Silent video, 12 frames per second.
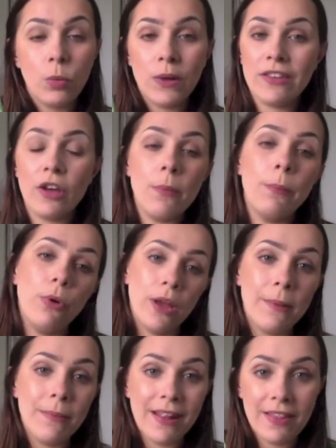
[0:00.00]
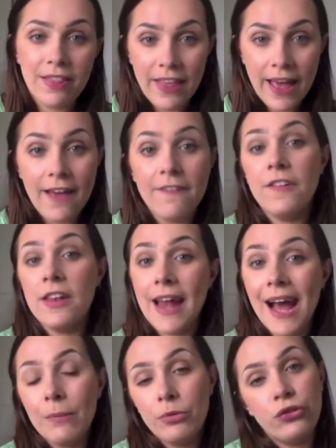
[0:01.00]
we don't put him in there for
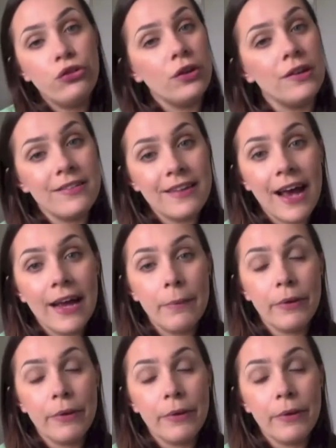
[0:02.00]
naps during the day,